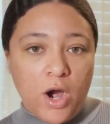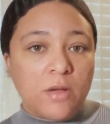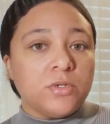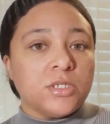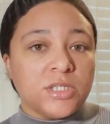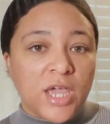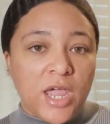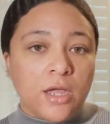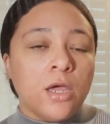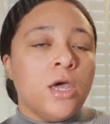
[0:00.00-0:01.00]
I'm just
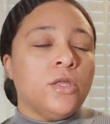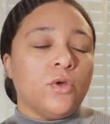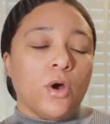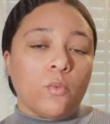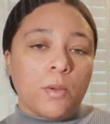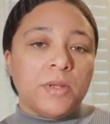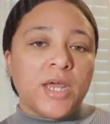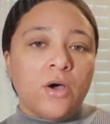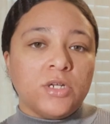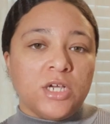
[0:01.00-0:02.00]
saying there are women
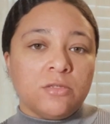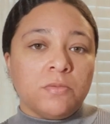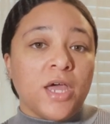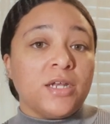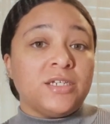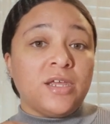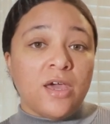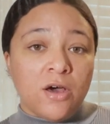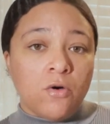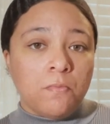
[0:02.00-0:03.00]
nowadays that
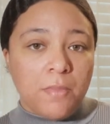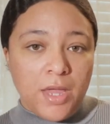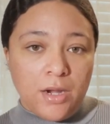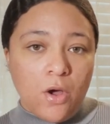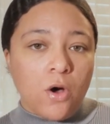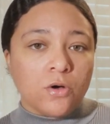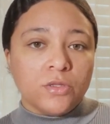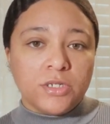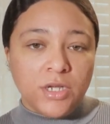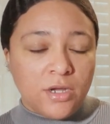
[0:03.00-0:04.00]
tell men all
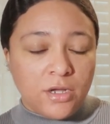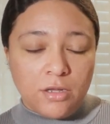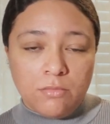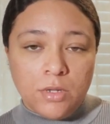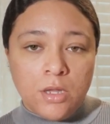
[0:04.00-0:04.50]
the time